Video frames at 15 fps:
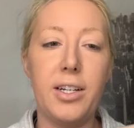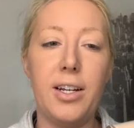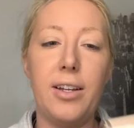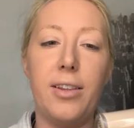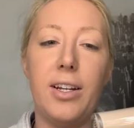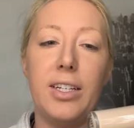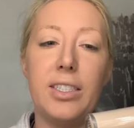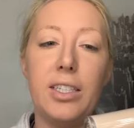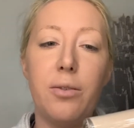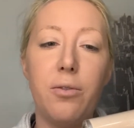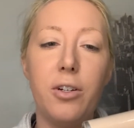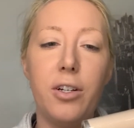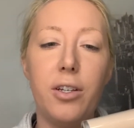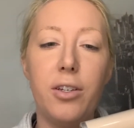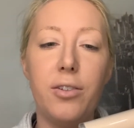now the next thing we're
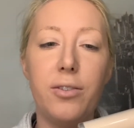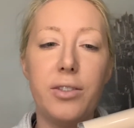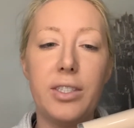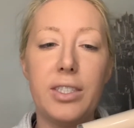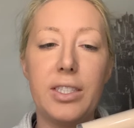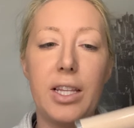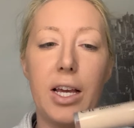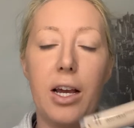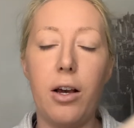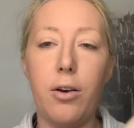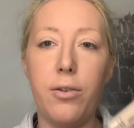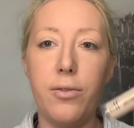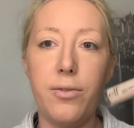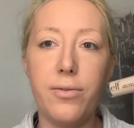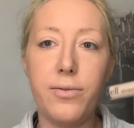gonna use is the
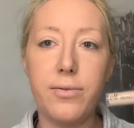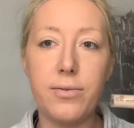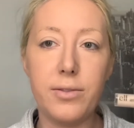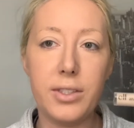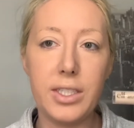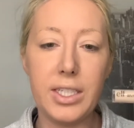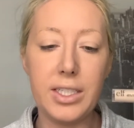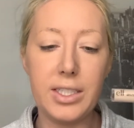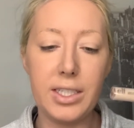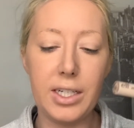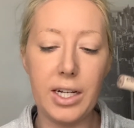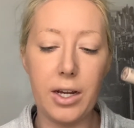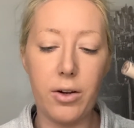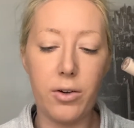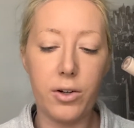e.l.f.
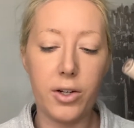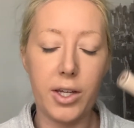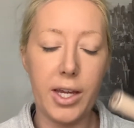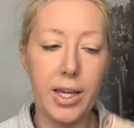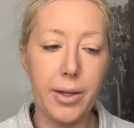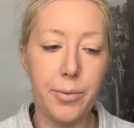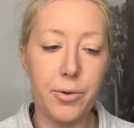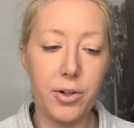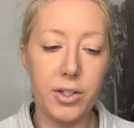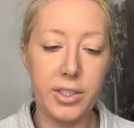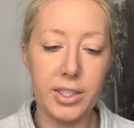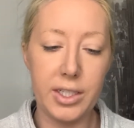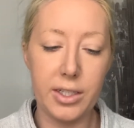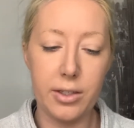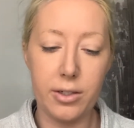16-hour Camo
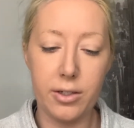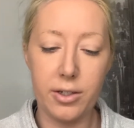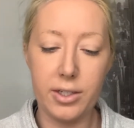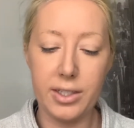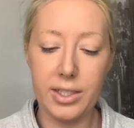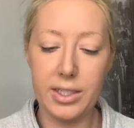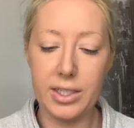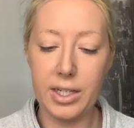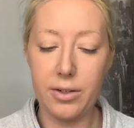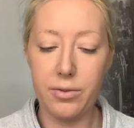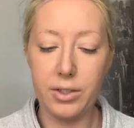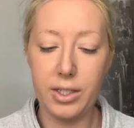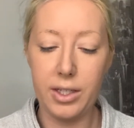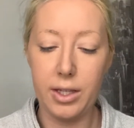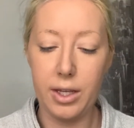concealer, because this I
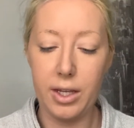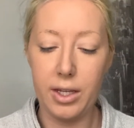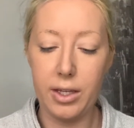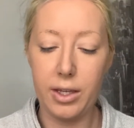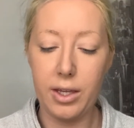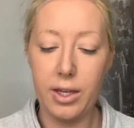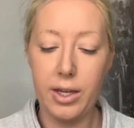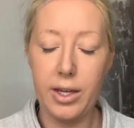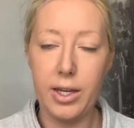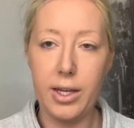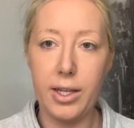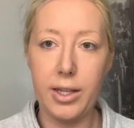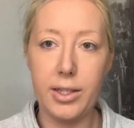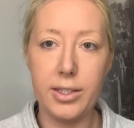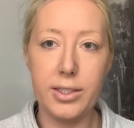really like,
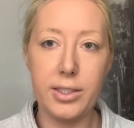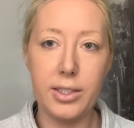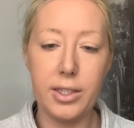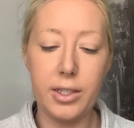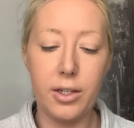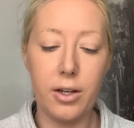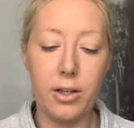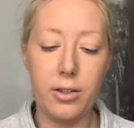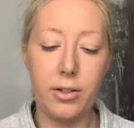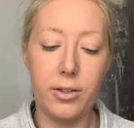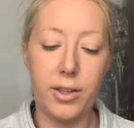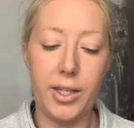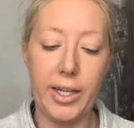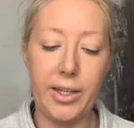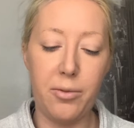and this is in the color
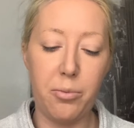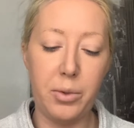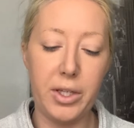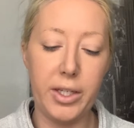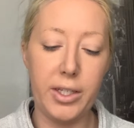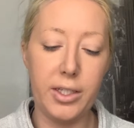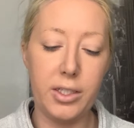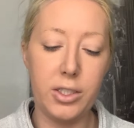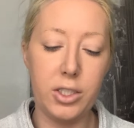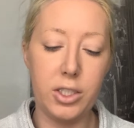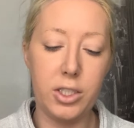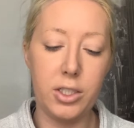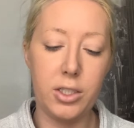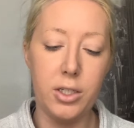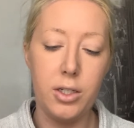Light
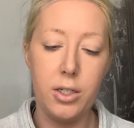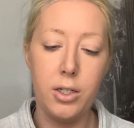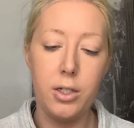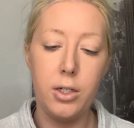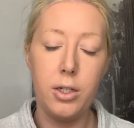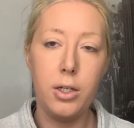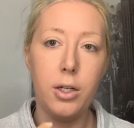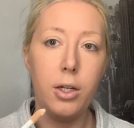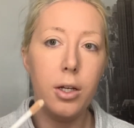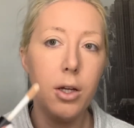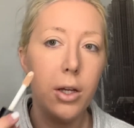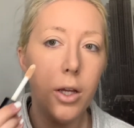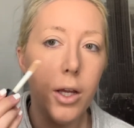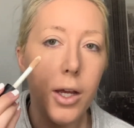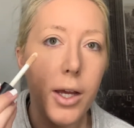Peach.
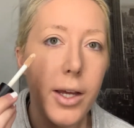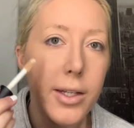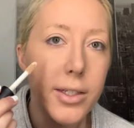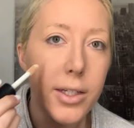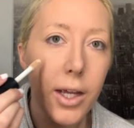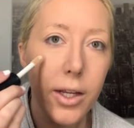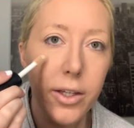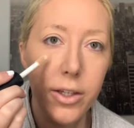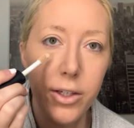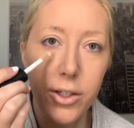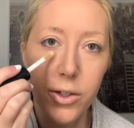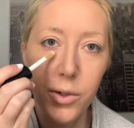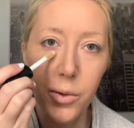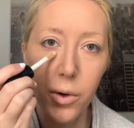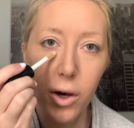And
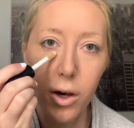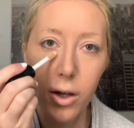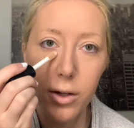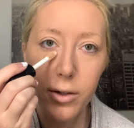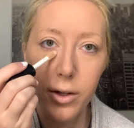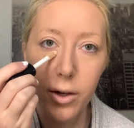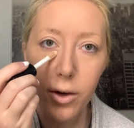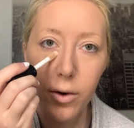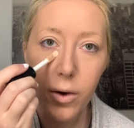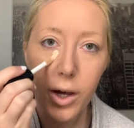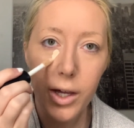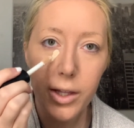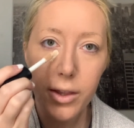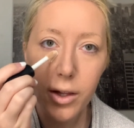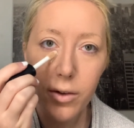you all know
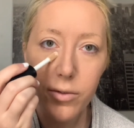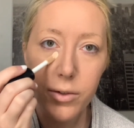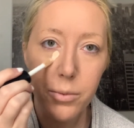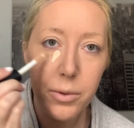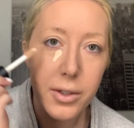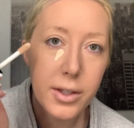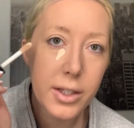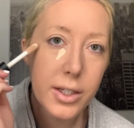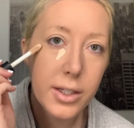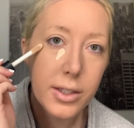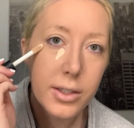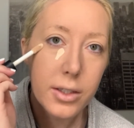I love to put this